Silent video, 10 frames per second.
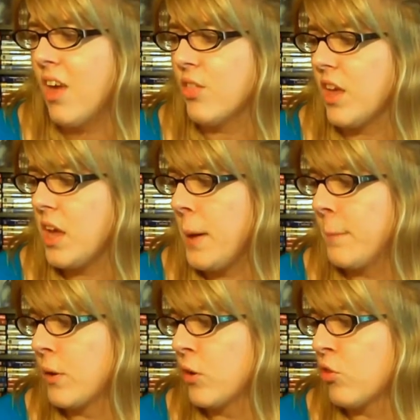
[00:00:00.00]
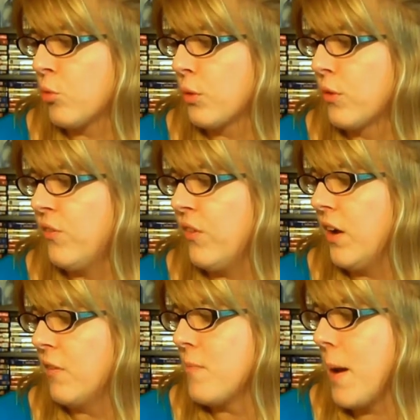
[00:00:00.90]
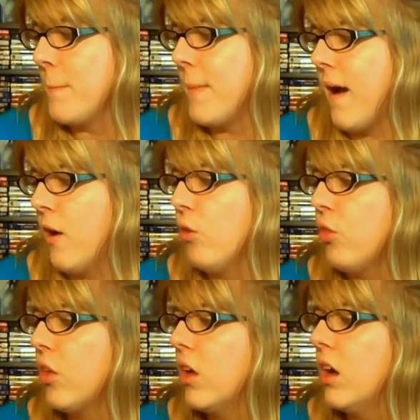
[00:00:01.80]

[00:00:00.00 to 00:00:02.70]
I think I burnt the roof of my mouth